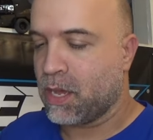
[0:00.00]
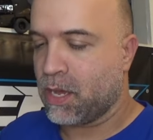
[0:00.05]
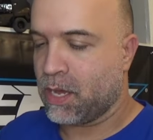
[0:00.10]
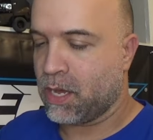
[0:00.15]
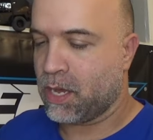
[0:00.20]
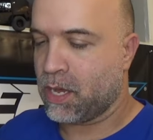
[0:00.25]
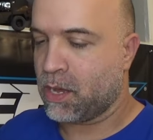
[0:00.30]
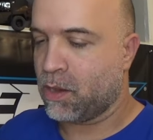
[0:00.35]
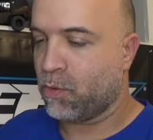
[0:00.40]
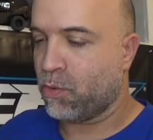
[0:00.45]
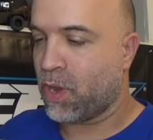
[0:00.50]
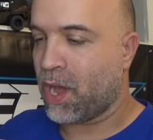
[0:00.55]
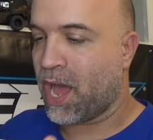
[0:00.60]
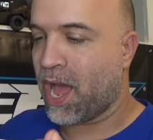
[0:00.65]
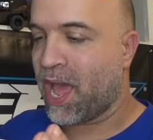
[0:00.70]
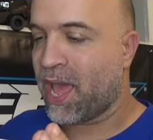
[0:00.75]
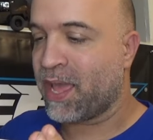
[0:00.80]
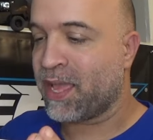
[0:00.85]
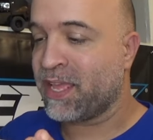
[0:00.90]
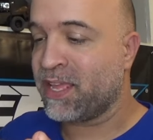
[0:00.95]

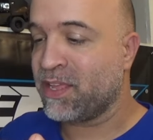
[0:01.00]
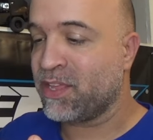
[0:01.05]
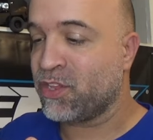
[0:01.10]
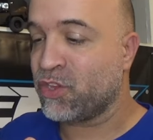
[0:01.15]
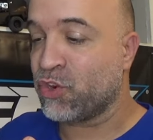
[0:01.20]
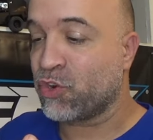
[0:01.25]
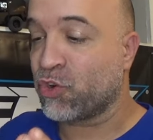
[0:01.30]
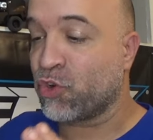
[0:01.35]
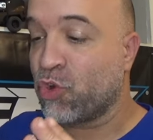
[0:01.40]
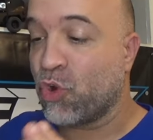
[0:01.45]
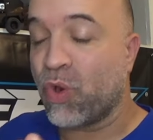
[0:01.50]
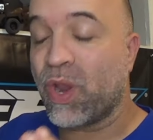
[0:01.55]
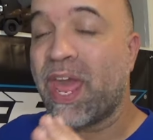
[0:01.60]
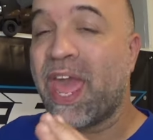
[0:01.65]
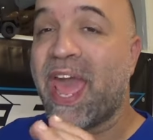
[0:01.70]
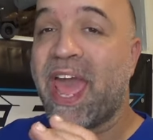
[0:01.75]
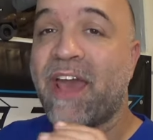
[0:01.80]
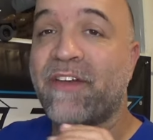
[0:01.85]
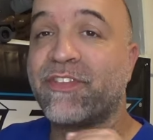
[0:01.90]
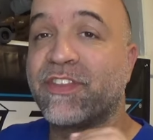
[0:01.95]
you're going to
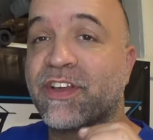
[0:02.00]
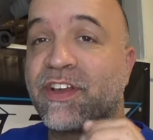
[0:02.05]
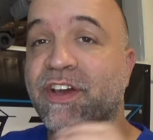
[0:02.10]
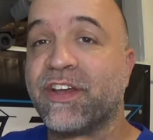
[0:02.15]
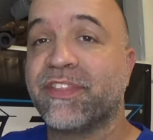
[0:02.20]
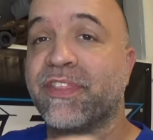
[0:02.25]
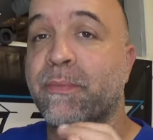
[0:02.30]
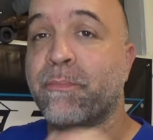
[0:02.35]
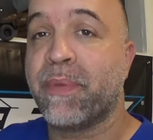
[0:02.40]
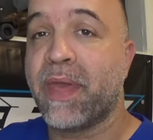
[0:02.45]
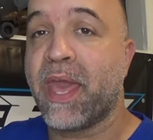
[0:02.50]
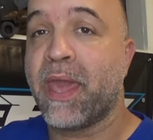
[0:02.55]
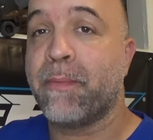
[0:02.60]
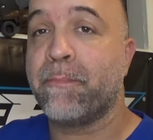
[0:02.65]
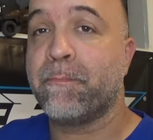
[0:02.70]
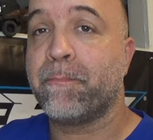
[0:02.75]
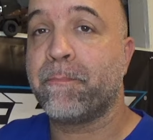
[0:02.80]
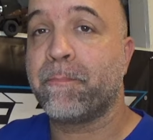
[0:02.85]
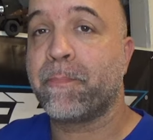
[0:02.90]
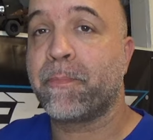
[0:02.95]
have to cut the bed.